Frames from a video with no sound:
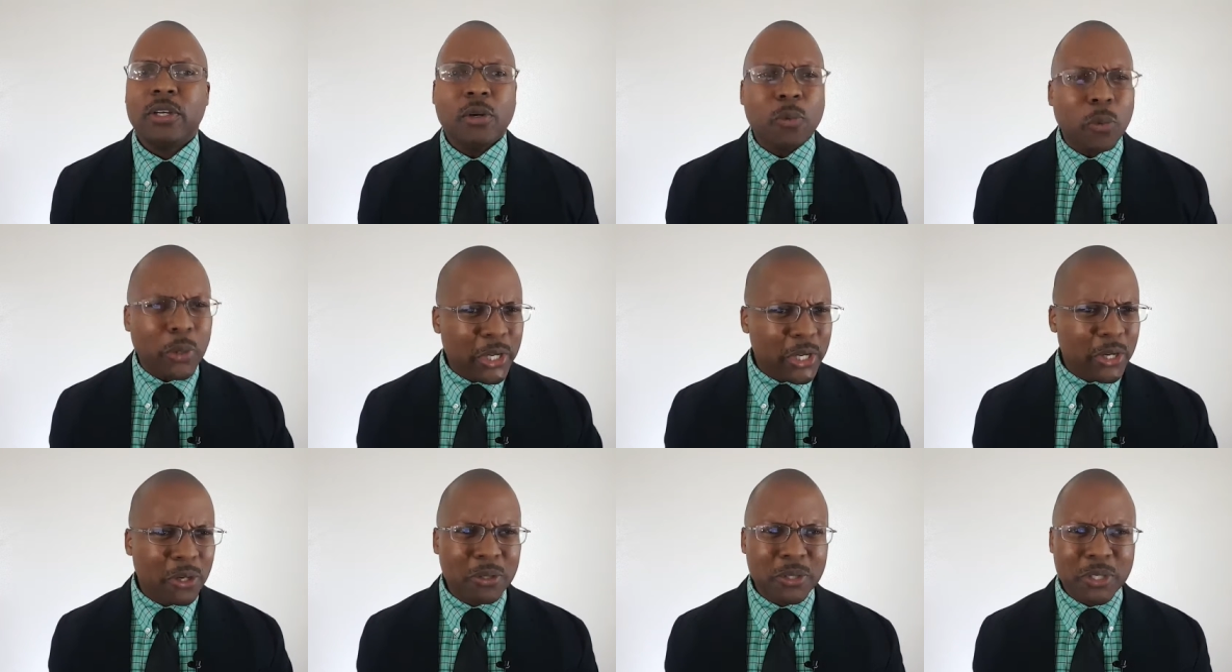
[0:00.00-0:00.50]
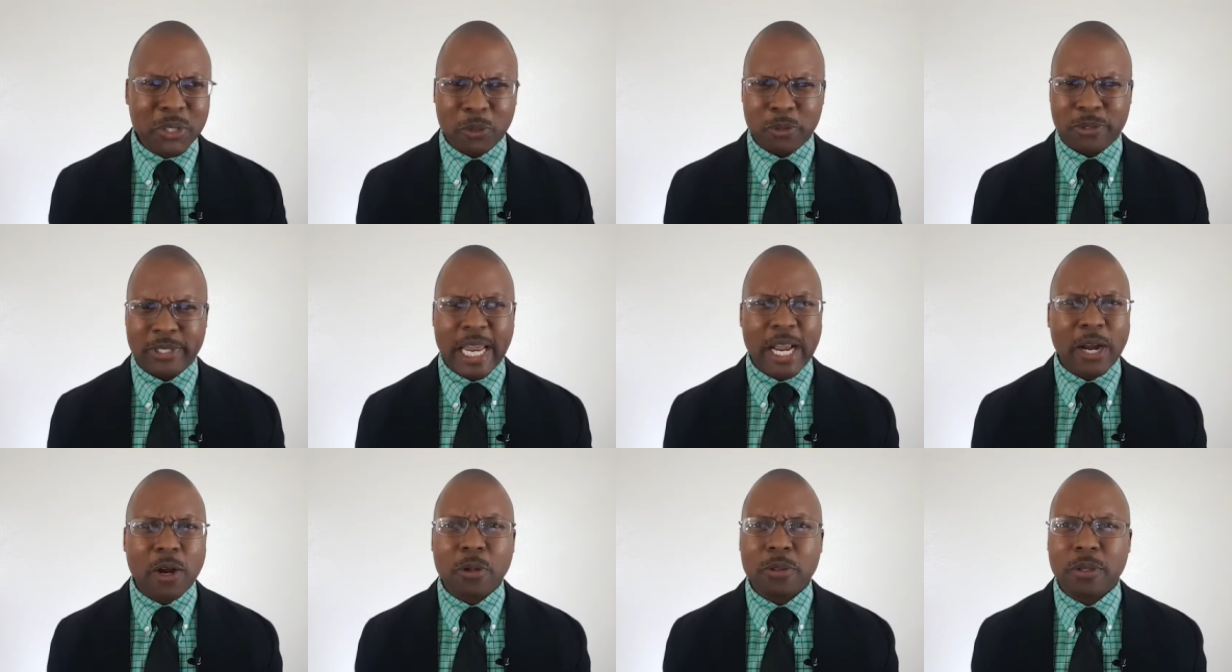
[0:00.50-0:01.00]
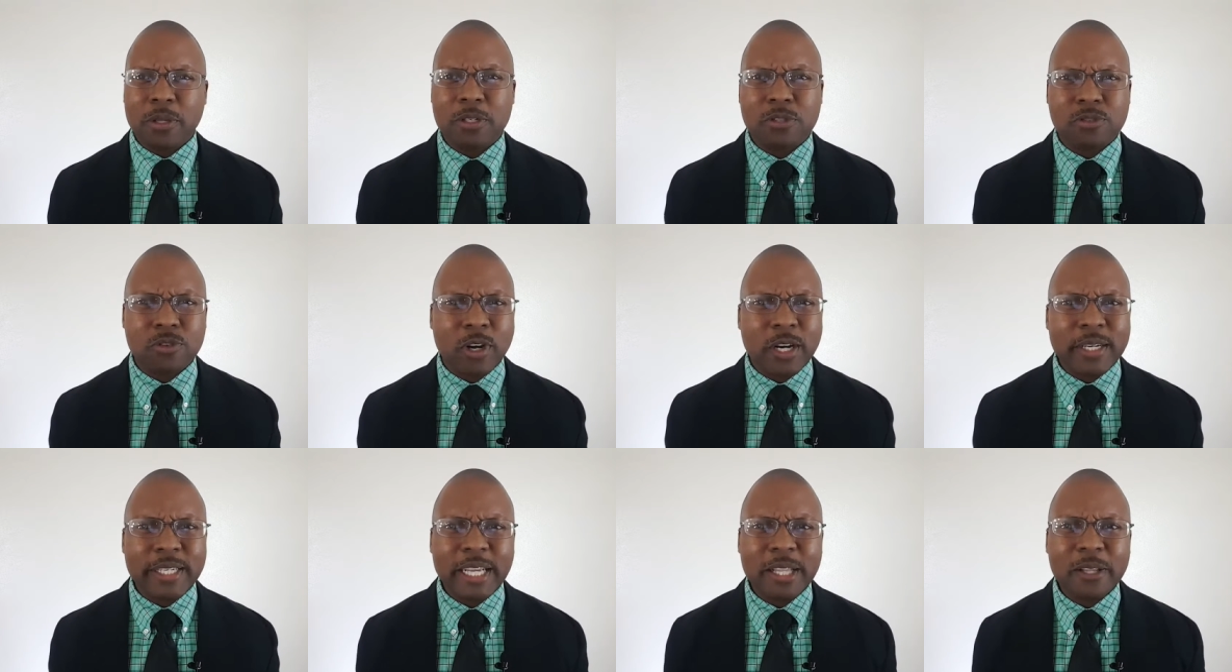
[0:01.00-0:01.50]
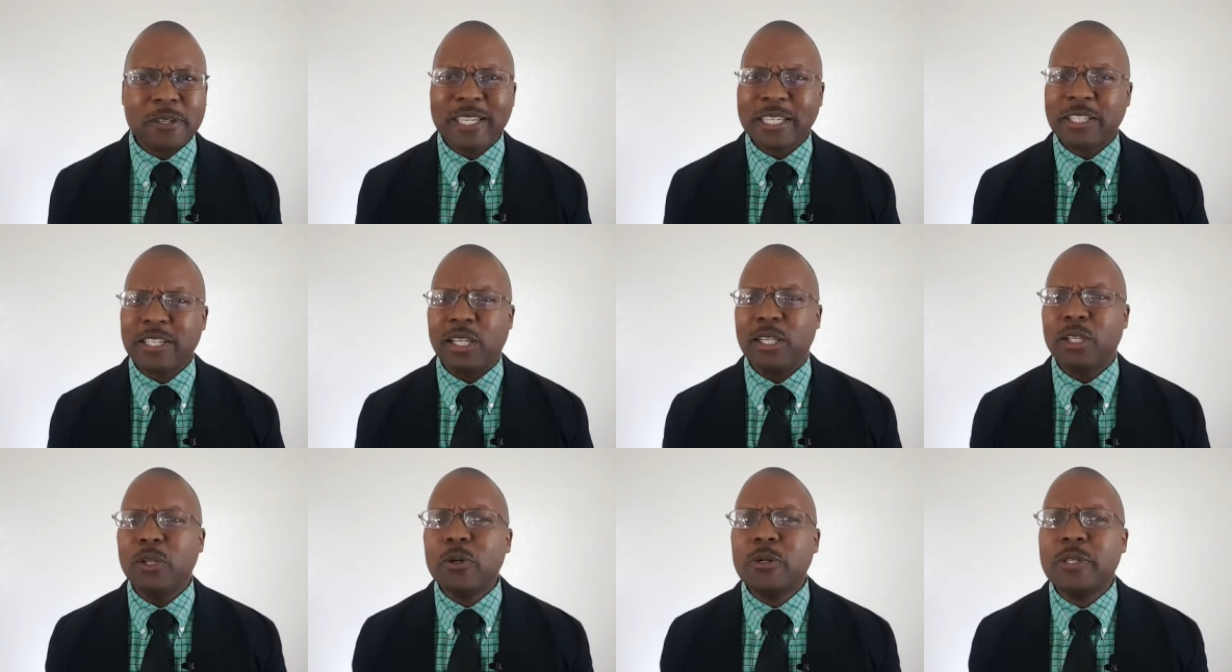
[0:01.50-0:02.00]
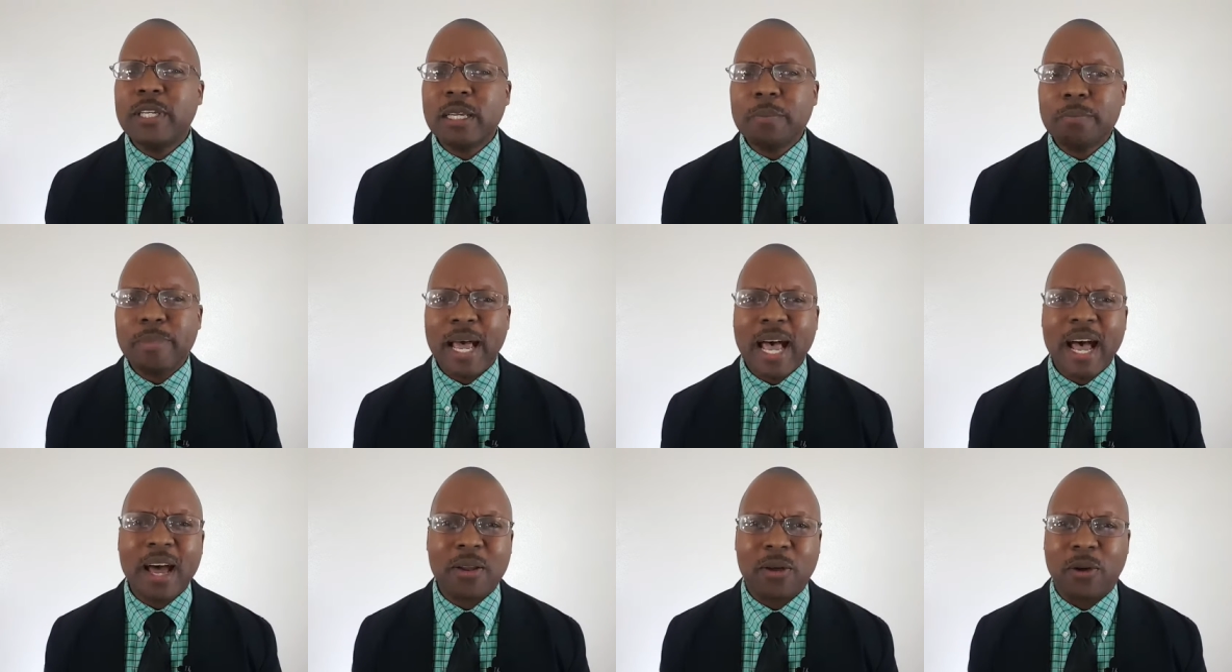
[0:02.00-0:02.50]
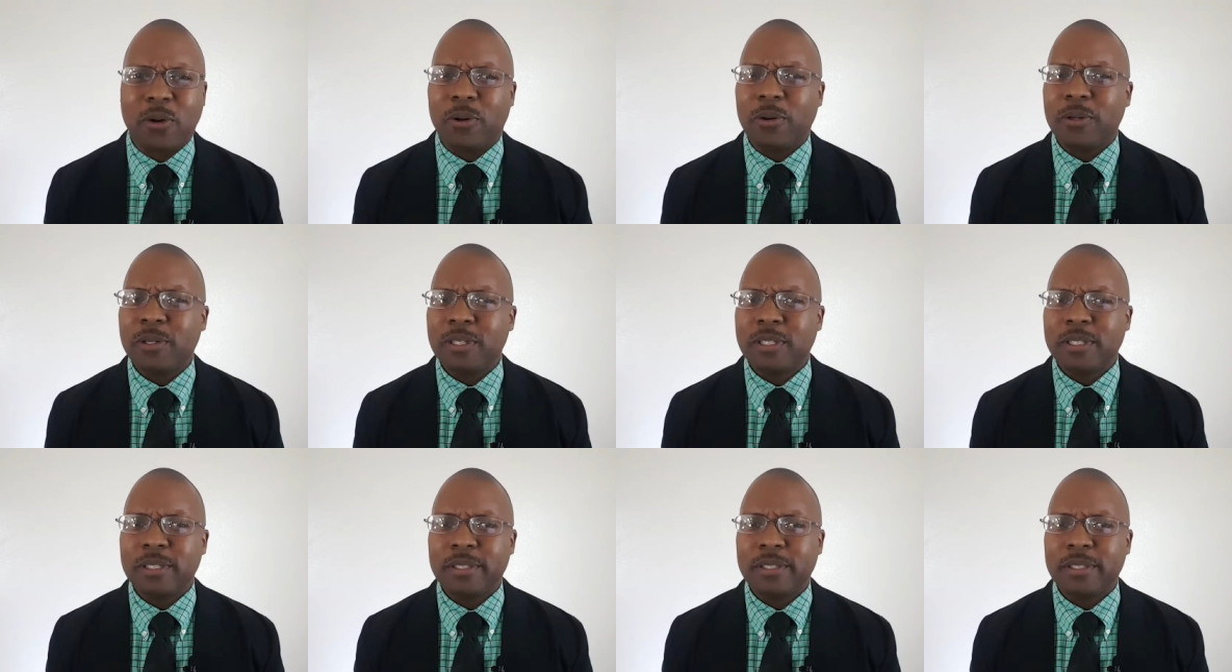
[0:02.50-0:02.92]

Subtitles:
What are you going to do? Take on the drug dealers? That's a losing battle.